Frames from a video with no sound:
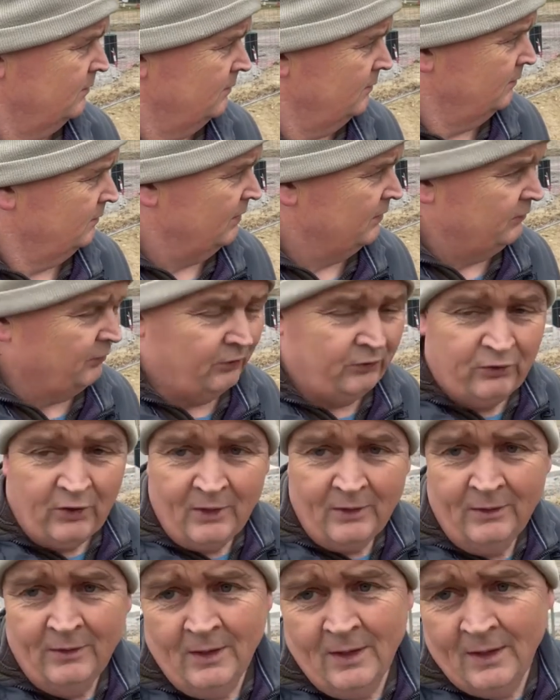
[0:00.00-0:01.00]
They're just
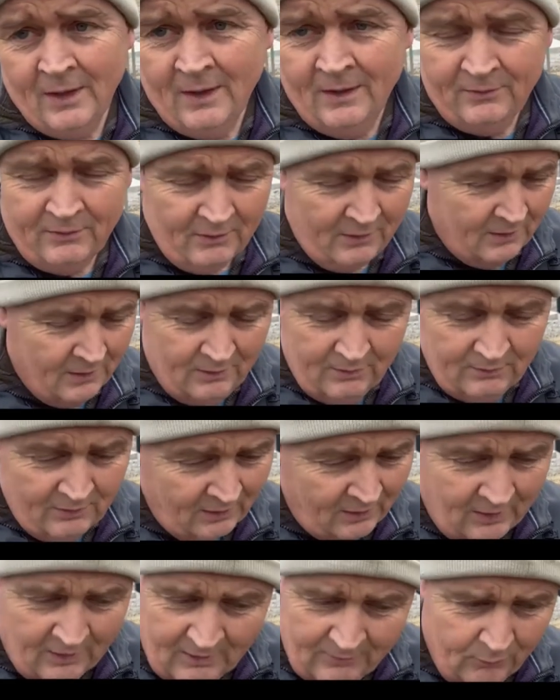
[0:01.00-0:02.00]
sitting there, they're
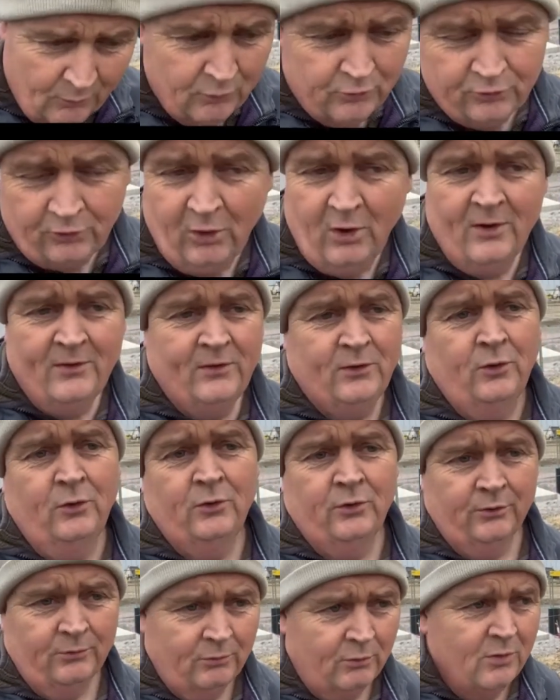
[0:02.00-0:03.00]
kind of all dry, they've got
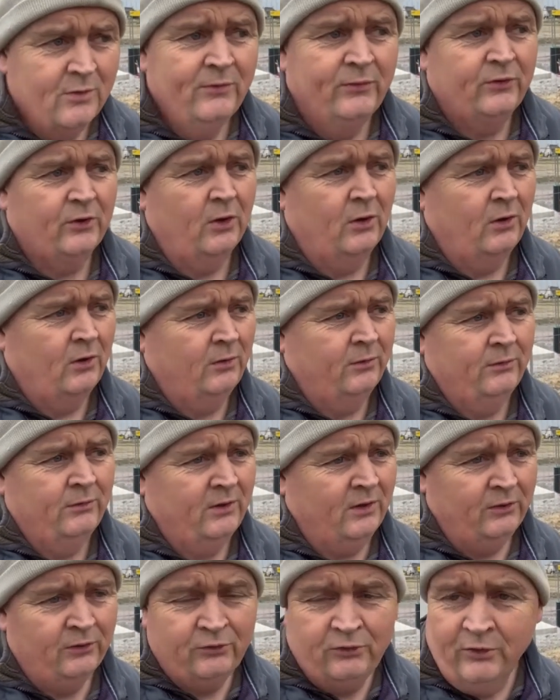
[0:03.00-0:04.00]
good roofs on,
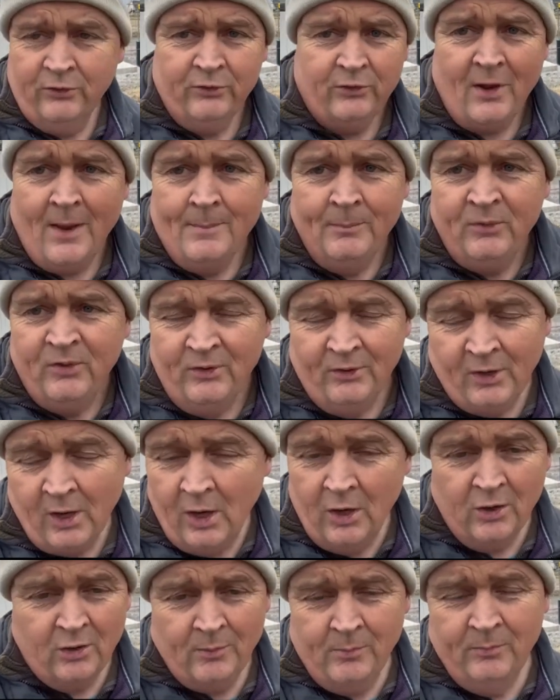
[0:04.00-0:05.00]
there's just empty
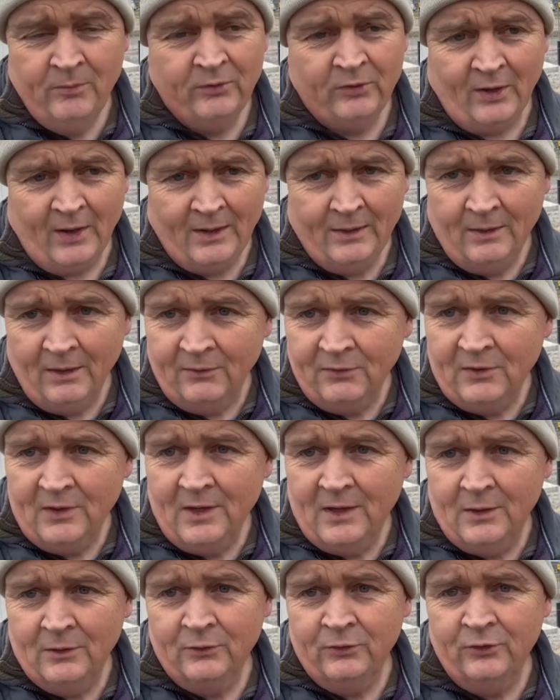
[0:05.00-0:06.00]
combs and nothing
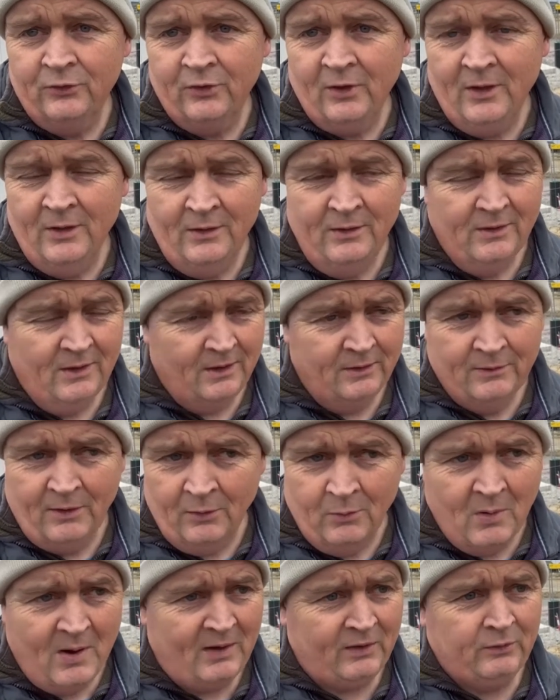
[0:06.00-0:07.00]
else in there, no
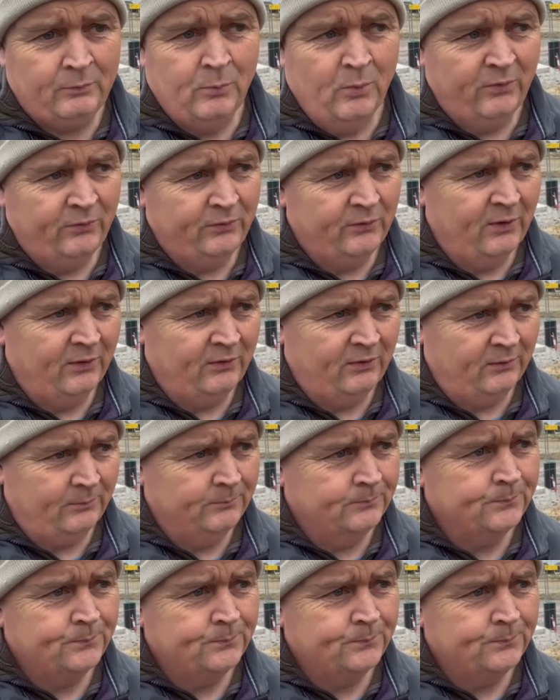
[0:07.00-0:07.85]
wax moth, nothing.